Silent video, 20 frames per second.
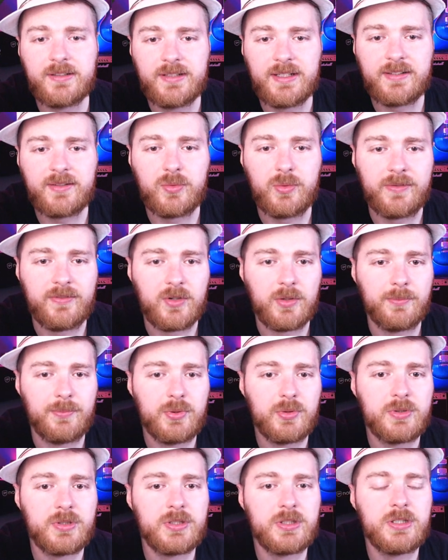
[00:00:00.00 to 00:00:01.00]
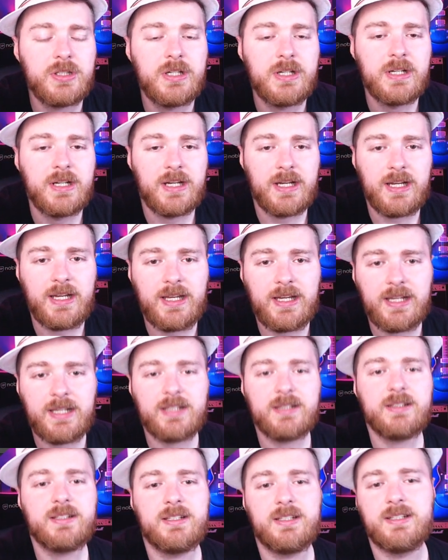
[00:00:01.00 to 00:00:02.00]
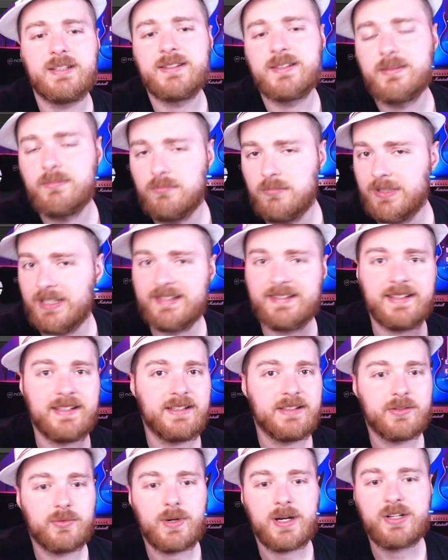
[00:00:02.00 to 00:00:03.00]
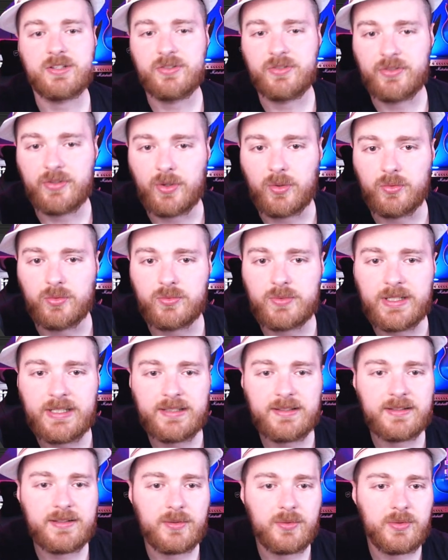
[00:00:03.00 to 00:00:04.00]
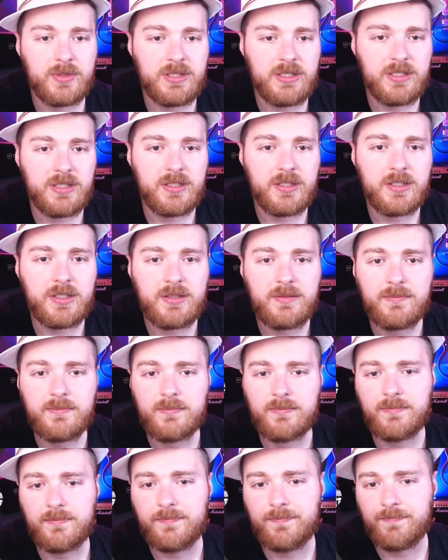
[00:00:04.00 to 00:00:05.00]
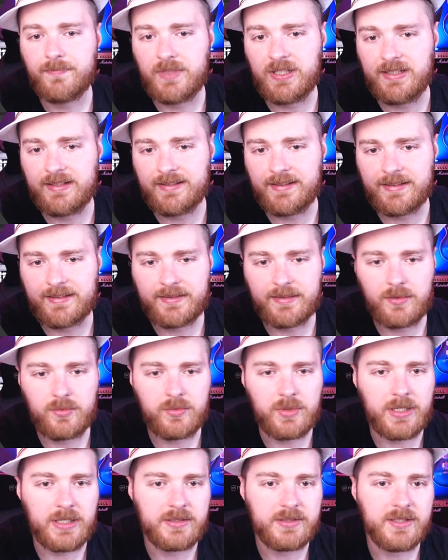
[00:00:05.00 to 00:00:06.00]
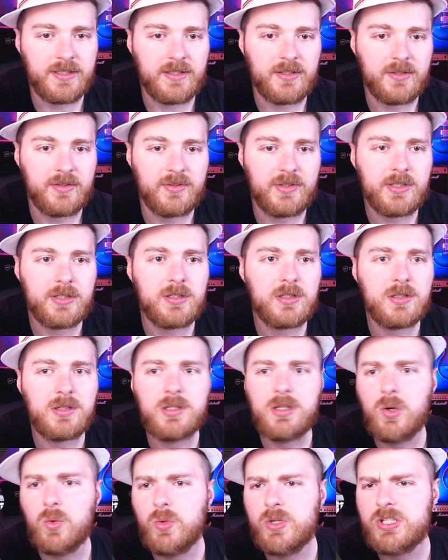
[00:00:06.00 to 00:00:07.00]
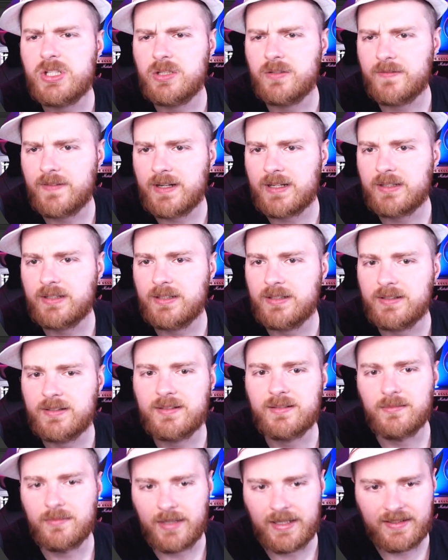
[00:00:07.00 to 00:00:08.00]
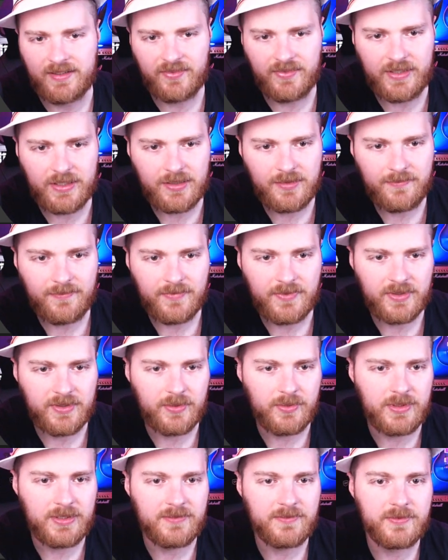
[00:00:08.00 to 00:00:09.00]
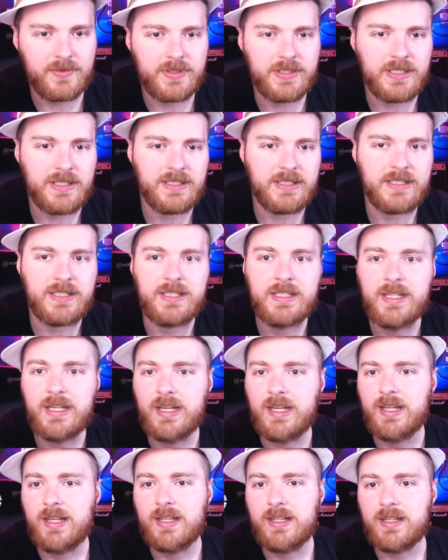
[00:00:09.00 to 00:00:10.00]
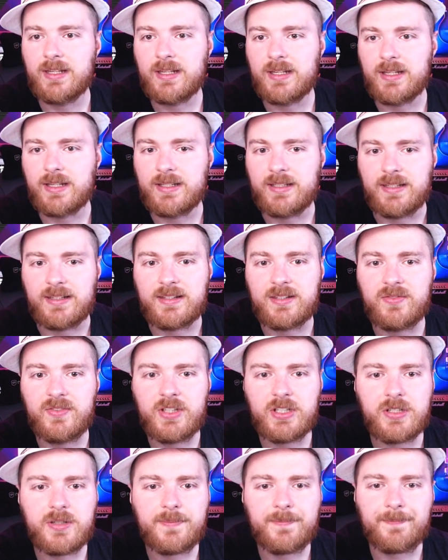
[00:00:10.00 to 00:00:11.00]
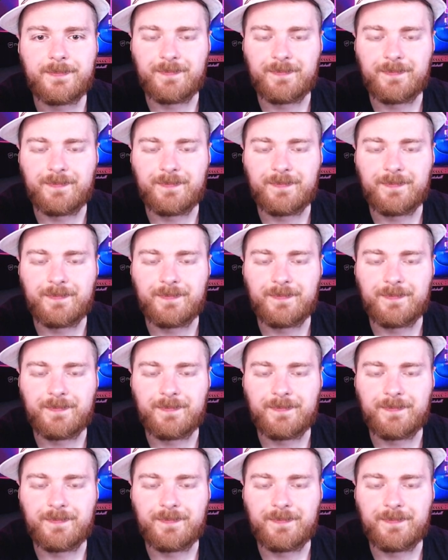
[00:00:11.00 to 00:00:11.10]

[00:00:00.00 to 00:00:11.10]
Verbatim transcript: desk with computer and it's let's say interaction zone, right? So here mm, is this red circle which in fact is a sphere, so in 3D uh, it's sphere